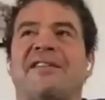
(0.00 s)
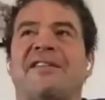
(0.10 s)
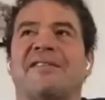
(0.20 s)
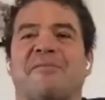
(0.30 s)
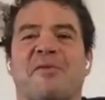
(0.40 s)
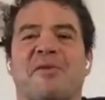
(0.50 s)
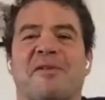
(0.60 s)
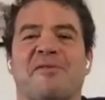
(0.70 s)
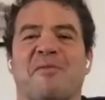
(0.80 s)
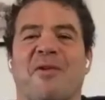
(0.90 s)
maybe yeah. a little
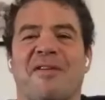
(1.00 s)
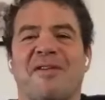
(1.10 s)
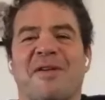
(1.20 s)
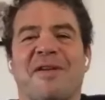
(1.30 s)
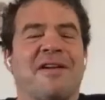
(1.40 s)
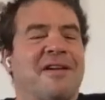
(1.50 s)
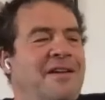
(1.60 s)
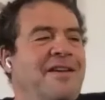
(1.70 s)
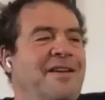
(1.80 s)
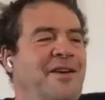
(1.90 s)
more.
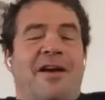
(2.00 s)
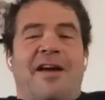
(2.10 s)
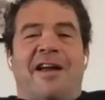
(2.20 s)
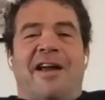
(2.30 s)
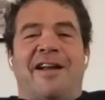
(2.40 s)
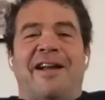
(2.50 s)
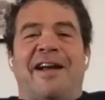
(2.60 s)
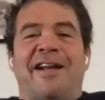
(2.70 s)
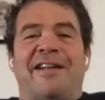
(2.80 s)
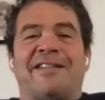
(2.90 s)
You know, and, and,
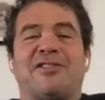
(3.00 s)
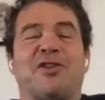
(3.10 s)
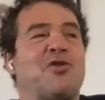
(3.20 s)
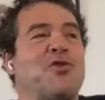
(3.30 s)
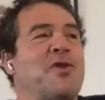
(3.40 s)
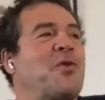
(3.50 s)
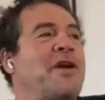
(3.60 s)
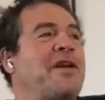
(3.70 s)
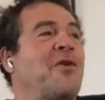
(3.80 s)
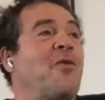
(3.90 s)
as I told you and
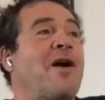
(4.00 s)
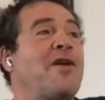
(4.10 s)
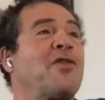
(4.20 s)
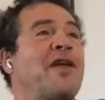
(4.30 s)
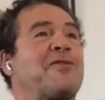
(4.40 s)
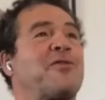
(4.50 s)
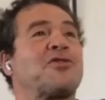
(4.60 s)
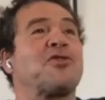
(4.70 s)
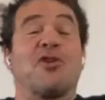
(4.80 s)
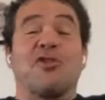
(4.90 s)
Quinn, one of that was
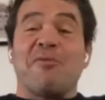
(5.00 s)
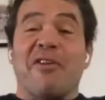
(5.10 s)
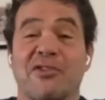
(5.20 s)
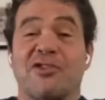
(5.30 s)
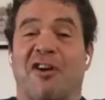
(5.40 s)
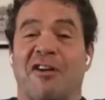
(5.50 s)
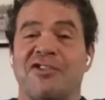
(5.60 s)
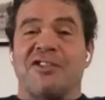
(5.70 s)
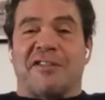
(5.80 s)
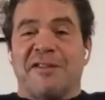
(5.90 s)
to go to my first concert